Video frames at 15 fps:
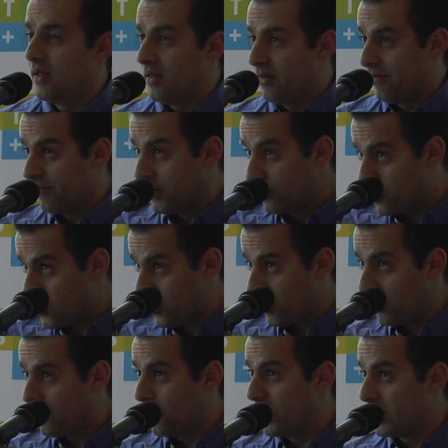The
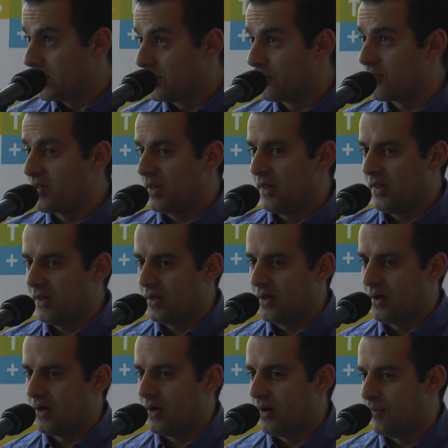future, we do see
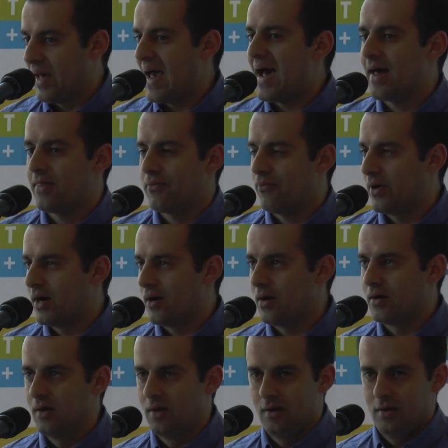a path
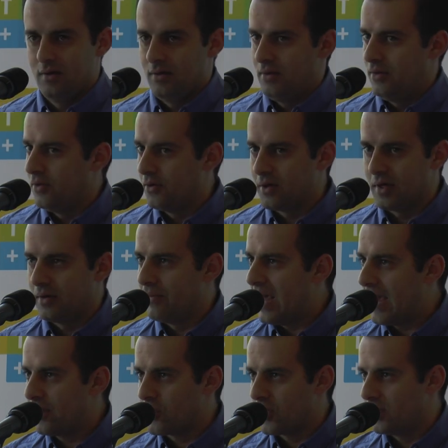where you could
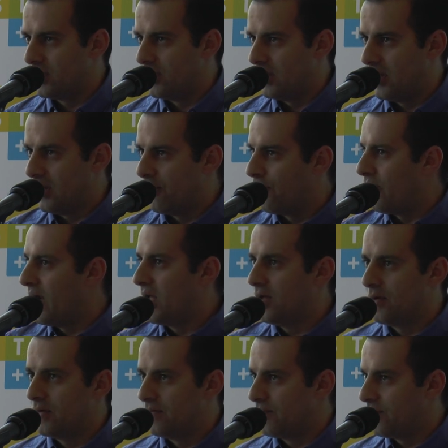imagine an array
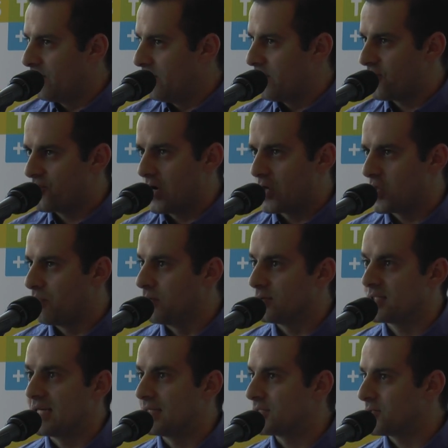of stretchable
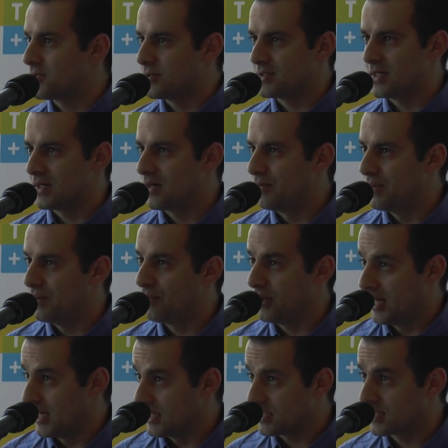sensors that could be
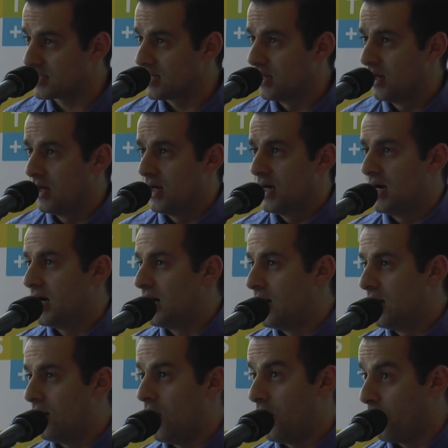placed
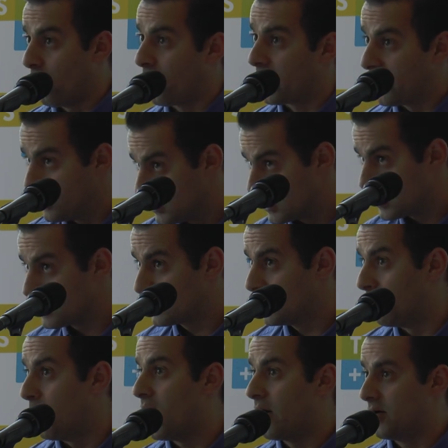on organs to
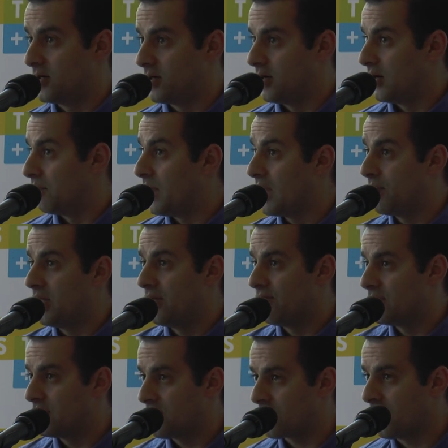monitor and maybe
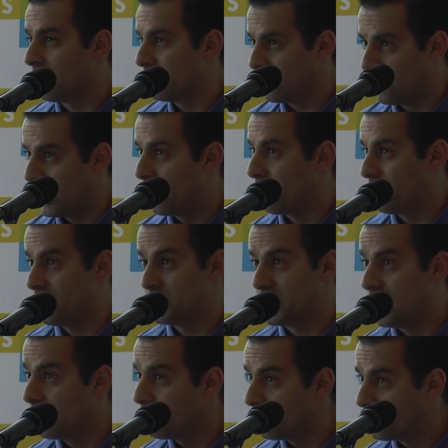even dissolve away over
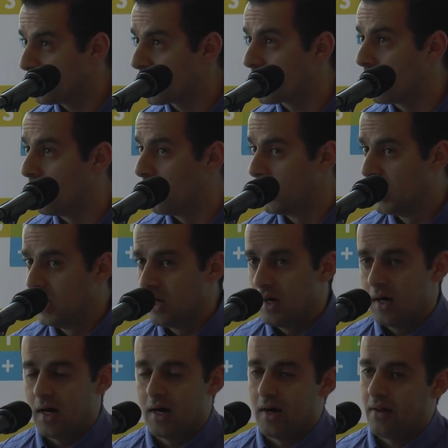time. So
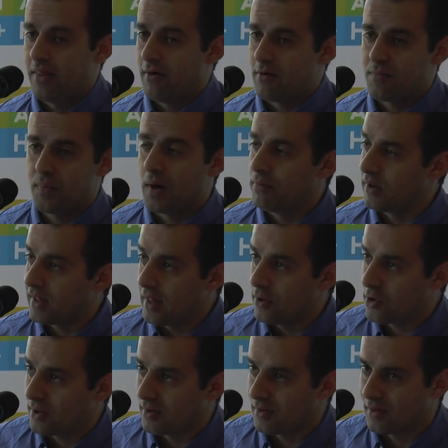there's
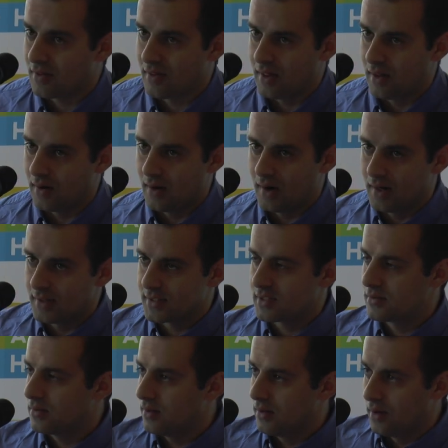publications that
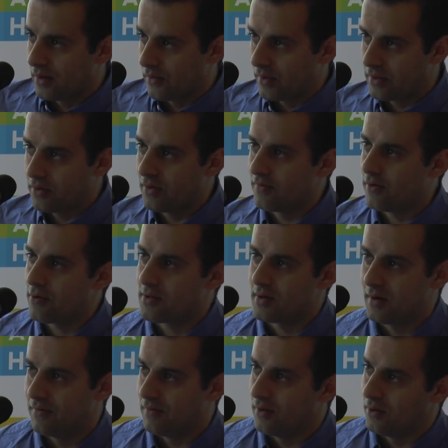us, along with
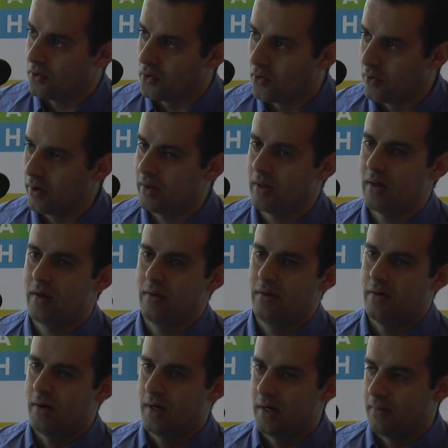University of Illinois,
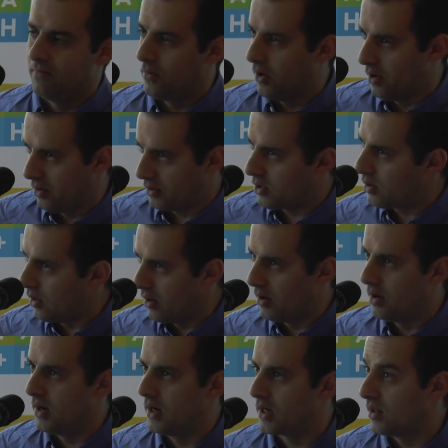
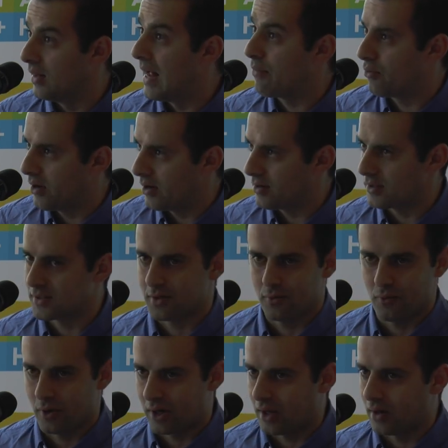our collaborators are
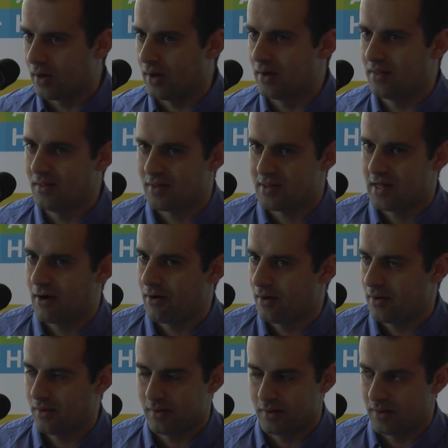working on in this
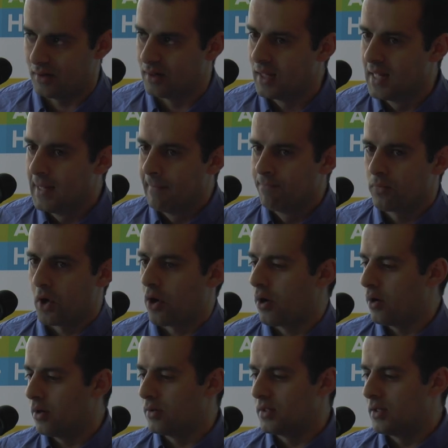area that
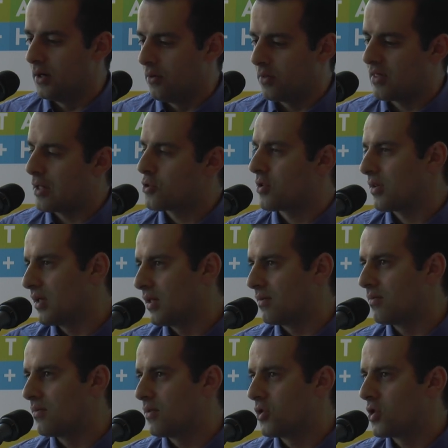are
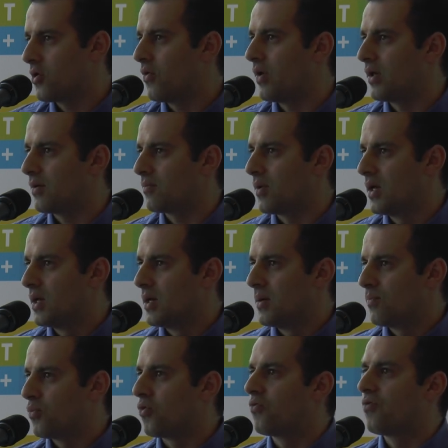essentially showing
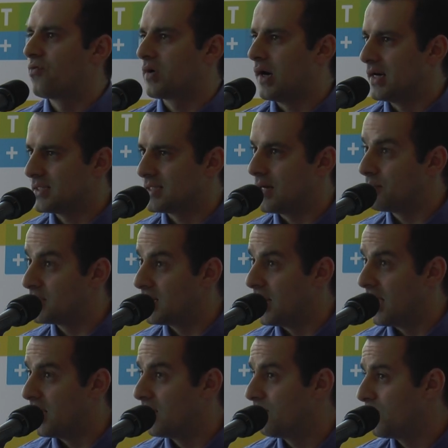proof of concept
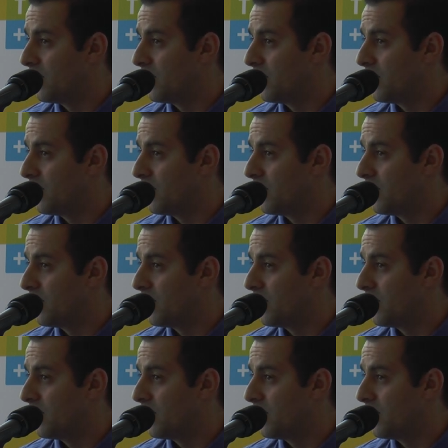today.